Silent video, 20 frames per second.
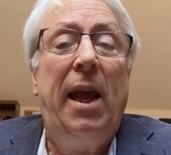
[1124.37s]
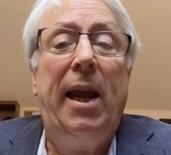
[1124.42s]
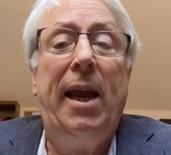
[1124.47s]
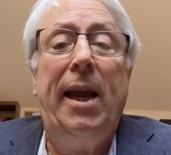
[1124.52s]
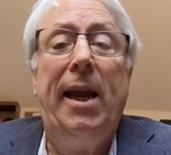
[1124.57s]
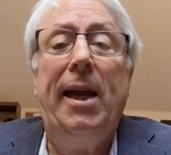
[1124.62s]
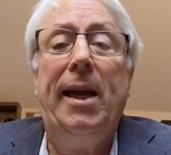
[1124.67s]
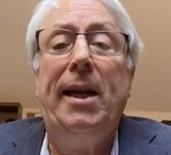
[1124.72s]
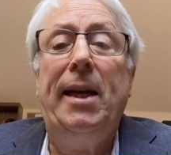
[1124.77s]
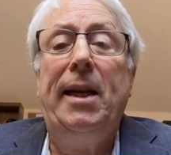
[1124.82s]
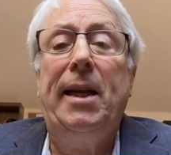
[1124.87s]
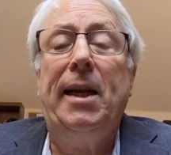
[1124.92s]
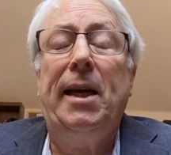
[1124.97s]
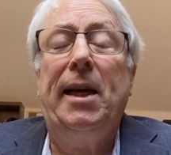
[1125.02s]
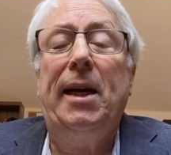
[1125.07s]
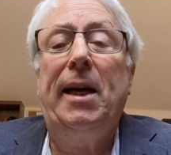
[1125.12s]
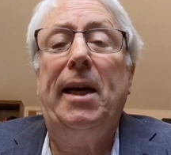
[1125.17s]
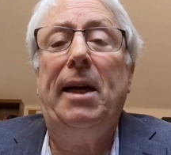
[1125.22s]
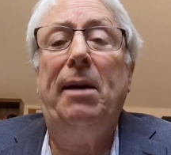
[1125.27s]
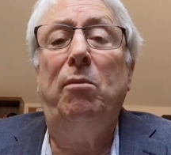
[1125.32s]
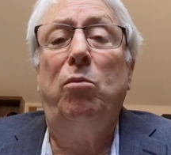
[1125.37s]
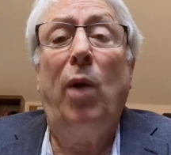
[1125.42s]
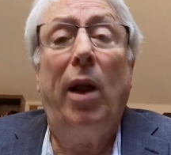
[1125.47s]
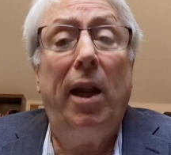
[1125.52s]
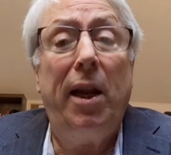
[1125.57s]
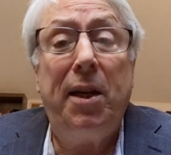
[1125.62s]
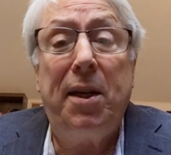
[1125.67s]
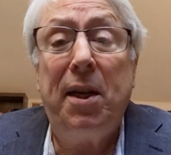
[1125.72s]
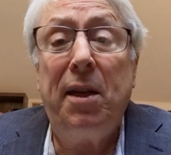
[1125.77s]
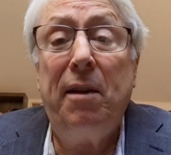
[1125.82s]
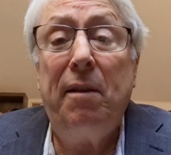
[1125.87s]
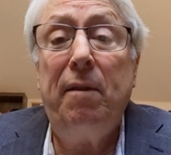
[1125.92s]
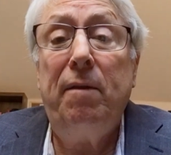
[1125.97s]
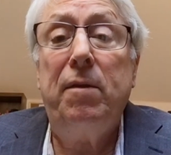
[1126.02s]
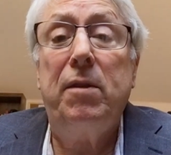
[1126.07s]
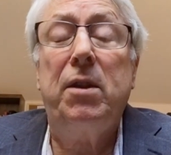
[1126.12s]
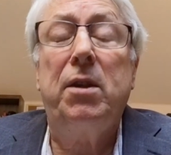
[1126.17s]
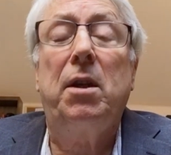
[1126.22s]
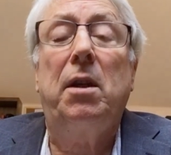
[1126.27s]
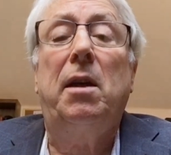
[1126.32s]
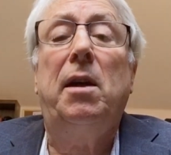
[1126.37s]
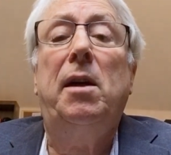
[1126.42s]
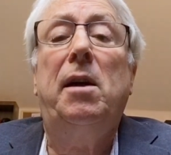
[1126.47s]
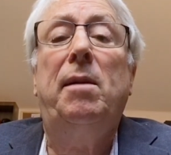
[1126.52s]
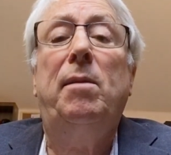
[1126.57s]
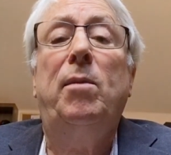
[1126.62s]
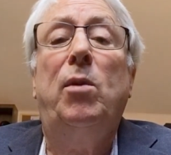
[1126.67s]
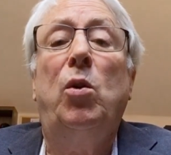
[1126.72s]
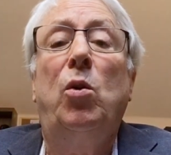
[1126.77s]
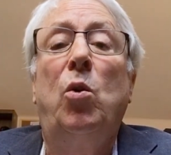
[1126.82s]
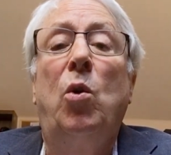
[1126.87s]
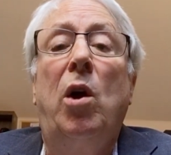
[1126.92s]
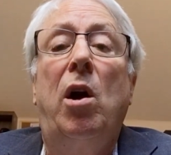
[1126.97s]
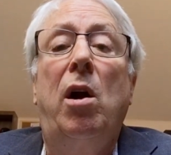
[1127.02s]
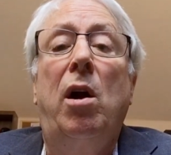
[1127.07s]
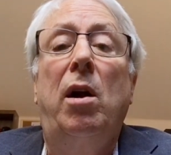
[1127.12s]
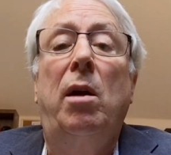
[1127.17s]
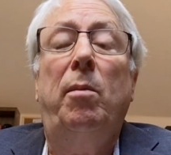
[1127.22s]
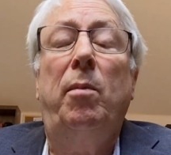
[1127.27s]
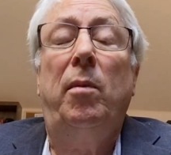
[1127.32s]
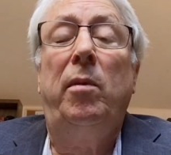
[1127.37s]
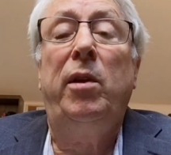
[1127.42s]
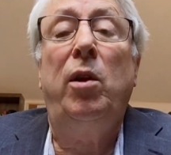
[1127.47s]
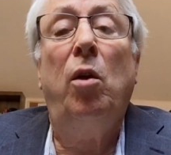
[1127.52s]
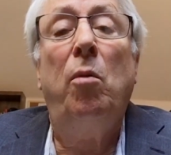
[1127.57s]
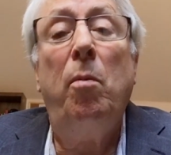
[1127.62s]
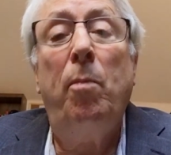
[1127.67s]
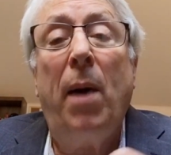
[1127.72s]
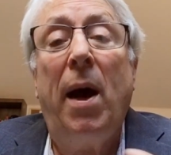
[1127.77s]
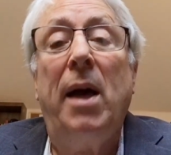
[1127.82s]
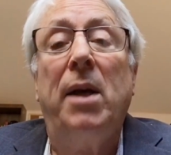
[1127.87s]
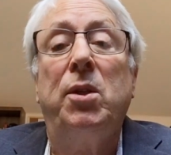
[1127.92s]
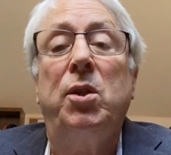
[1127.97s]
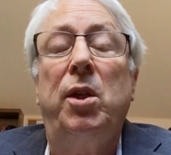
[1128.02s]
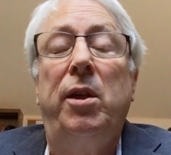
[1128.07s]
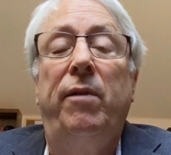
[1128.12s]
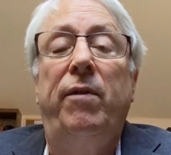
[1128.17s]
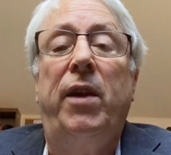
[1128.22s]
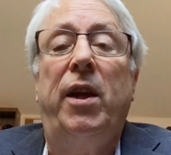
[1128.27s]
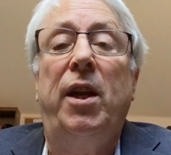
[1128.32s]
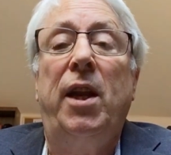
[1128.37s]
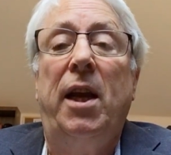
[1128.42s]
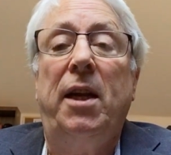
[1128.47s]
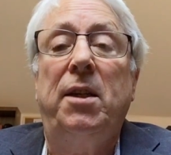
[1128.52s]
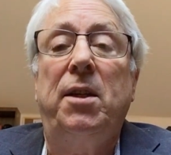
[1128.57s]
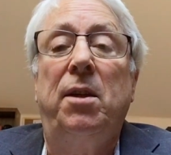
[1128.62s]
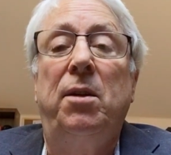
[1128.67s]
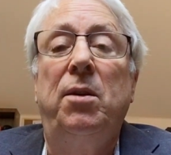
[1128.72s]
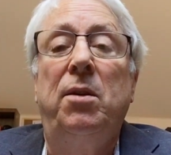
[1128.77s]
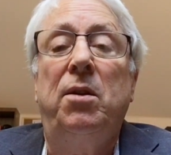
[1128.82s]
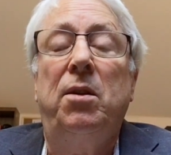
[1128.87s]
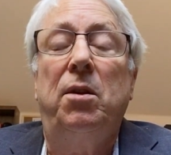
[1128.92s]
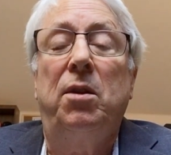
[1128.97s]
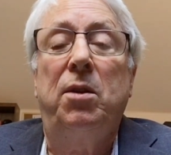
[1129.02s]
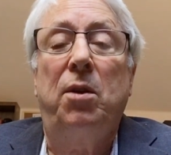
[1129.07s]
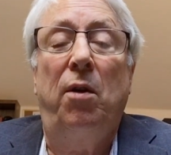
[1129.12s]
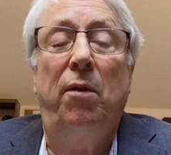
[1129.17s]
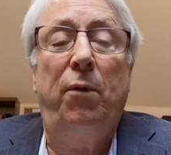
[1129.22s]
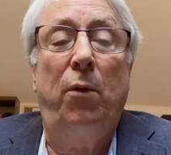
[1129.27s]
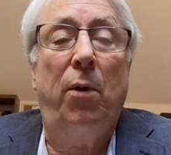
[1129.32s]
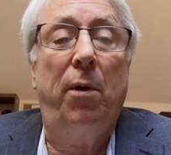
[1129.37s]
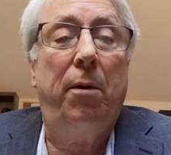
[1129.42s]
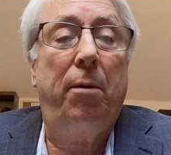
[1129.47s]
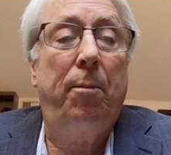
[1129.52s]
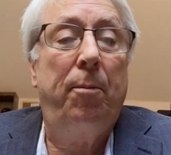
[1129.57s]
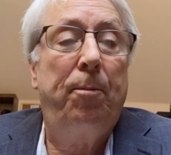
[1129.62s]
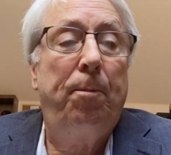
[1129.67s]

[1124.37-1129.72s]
and relatives who are, positive connections and so forth.